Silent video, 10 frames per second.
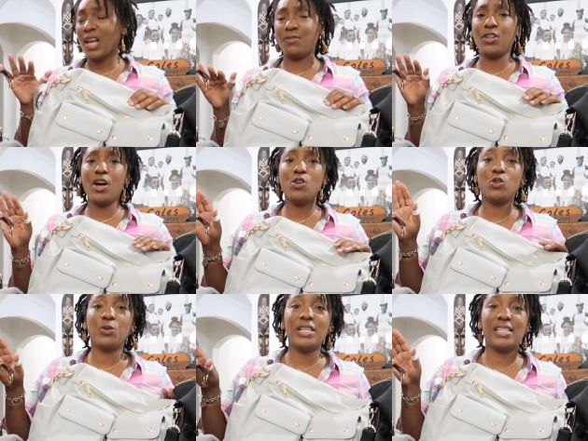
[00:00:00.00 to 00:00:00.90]
for
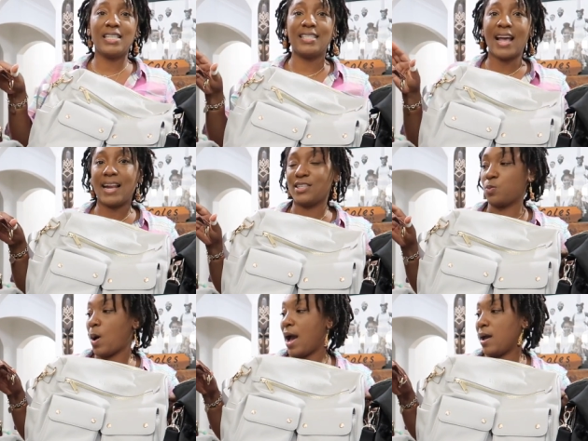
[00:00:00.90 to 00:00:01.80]
those reasons, that
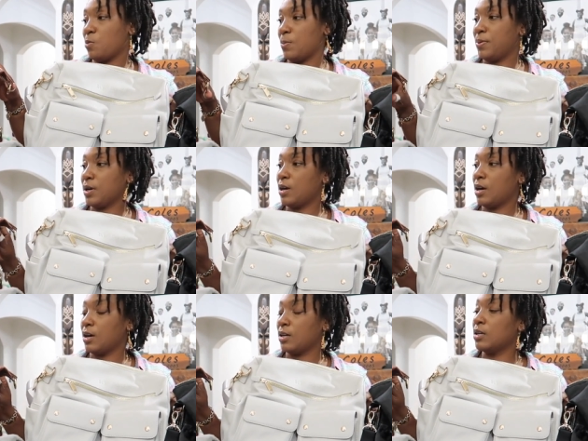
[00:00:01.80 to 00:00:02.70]
is why I would put
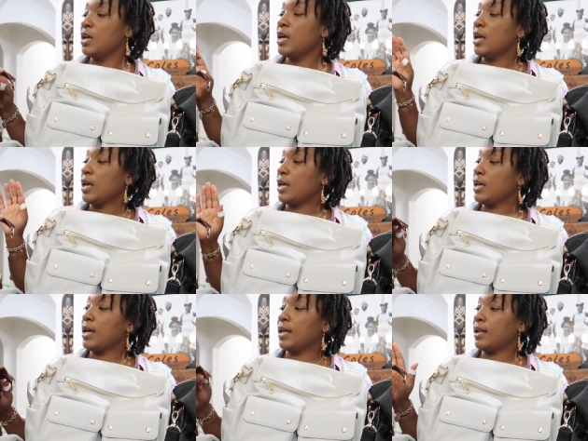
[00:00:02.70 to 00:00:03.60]
her
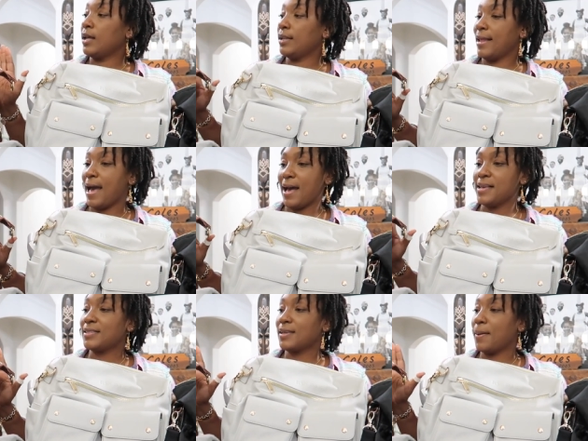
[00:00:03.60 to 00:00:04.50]
in
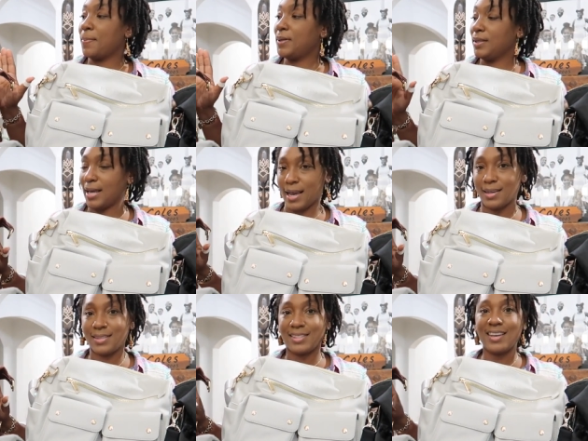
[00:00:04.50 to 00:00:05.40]
last
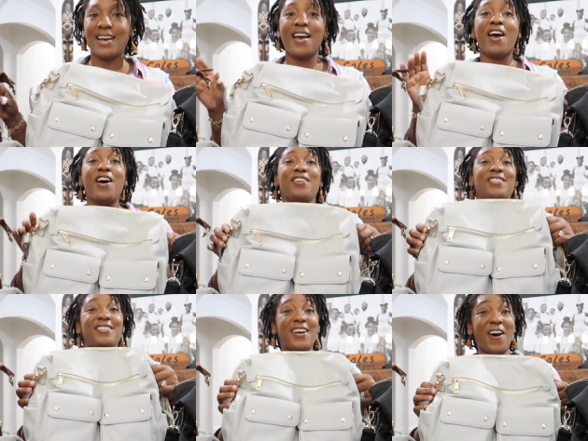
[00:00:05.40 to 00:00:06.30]
place.
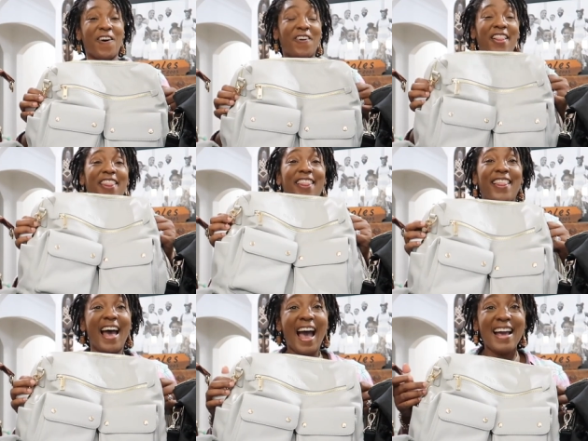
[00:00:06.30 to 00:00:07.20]
So
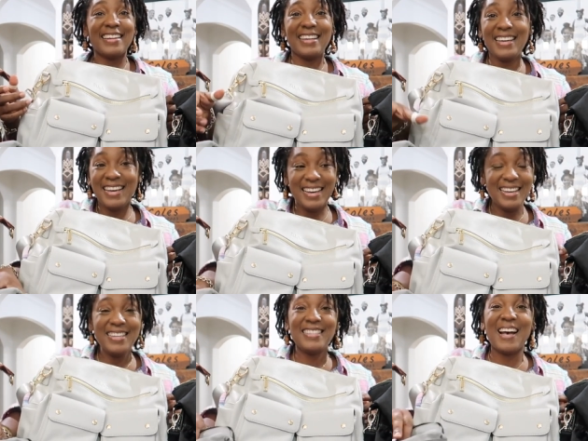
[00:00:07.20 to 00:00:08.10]
that
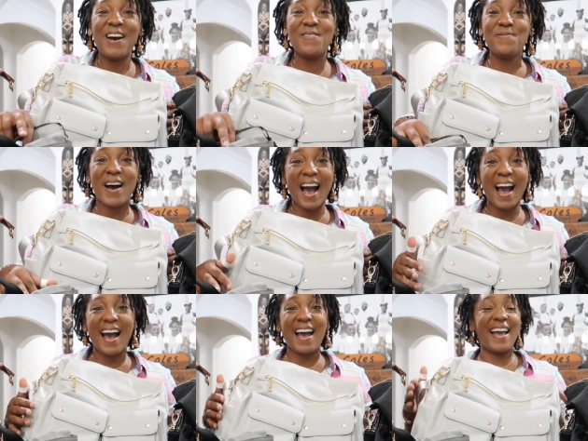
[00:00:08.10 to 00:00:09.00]
is
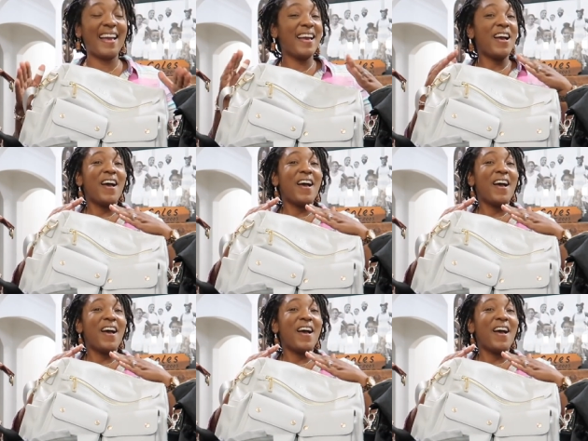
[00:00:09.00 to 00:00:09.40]
my